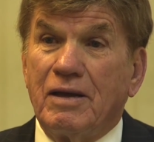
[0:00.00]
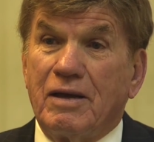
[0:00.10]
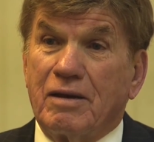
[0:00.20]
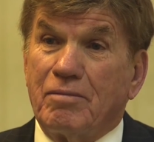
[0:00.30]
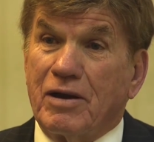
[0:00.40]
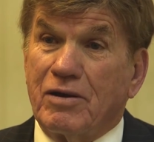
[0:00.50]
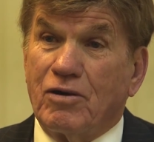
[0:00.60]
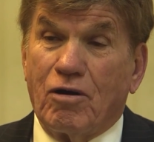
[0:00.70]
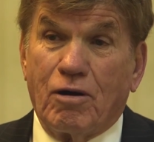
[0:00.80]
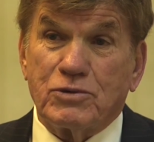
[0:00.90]
And my
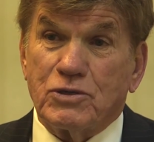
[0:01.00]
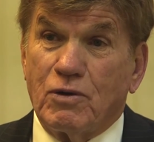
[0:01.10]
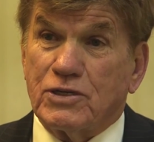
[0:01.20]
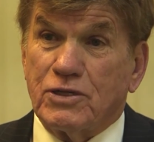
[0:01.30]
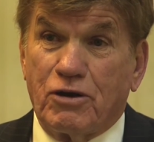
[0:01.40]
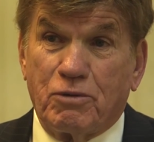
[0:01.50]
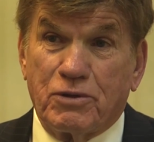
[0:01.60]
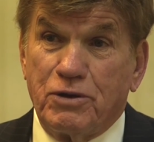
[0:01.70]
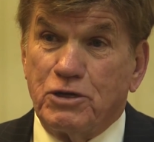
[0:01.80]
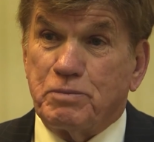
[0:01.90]
car was always loaded
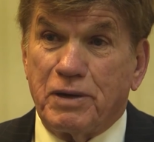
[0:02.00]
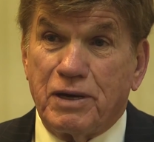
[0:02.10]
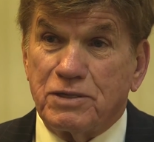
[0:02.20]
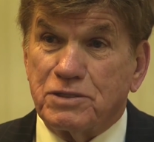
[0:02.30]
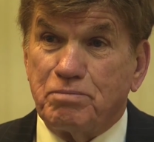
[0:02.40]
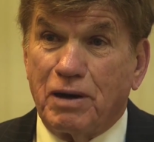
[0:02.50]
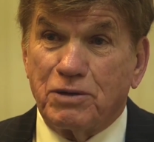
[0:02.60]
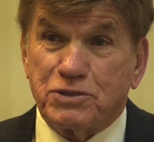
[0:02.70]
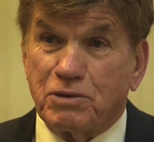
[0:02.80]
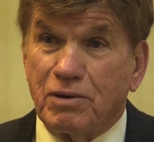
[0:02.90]
with used pans,
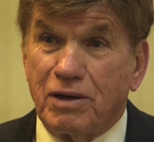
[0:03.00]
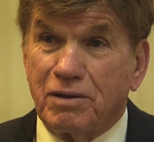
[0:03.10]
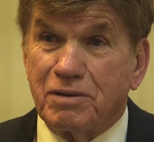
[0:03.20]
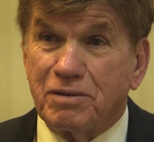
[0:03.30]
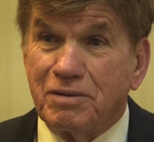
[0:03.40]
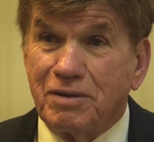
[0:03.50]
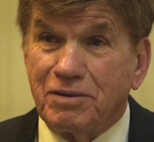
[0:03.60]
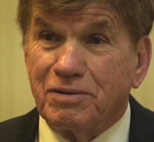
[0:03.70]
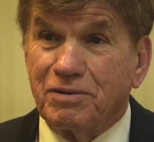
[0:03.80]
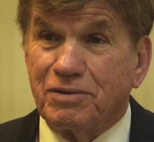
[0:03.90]
bouncing around
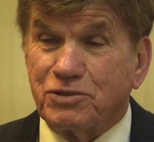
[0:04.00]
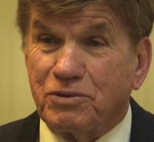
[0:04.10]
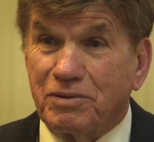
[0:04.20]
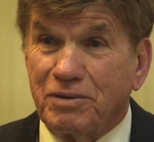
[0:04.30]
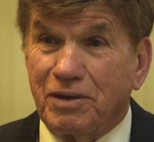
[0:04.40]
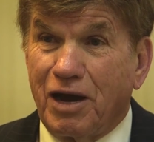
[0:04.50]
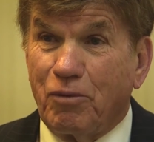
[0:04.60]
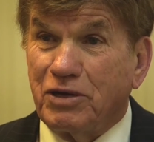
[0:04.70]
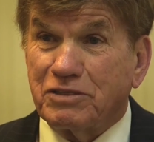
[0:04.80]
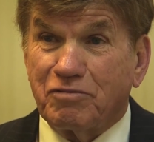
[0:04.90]
the
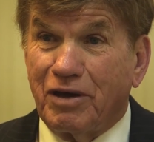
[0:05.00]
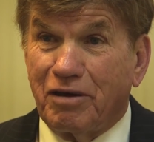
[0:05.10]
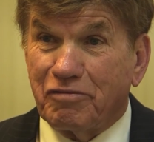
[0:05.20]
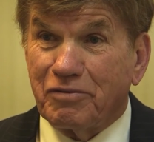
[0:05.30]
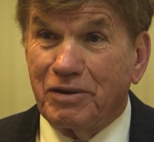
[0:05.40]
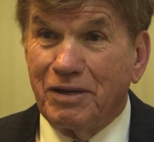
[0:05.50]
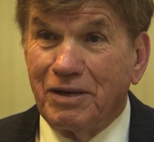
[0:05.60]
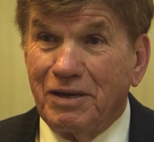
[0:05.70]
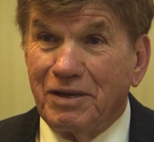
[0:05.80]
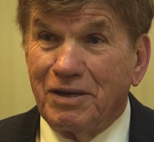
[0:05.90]
highways of life,
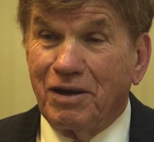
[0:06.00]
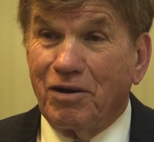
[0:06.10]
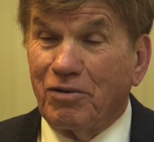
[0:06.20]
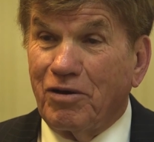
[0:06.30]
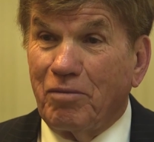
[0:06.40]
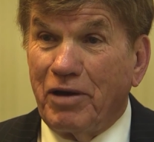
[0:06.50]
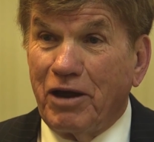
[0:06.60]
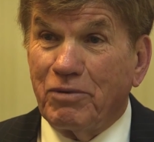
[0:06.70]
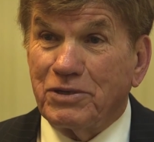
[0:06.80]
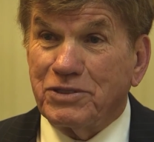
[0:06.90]
calling on
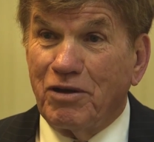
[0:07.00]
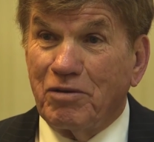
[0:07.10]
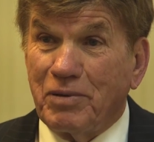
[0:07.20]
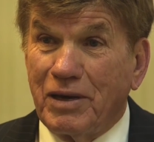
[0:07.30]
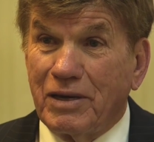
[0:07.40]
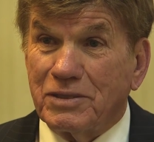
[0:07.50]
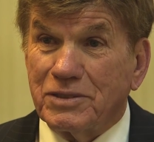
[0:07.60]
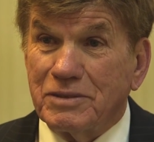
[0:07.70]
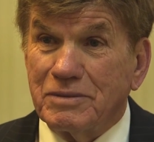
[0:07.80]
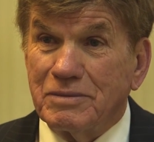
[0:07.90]
bakeries, selling pans.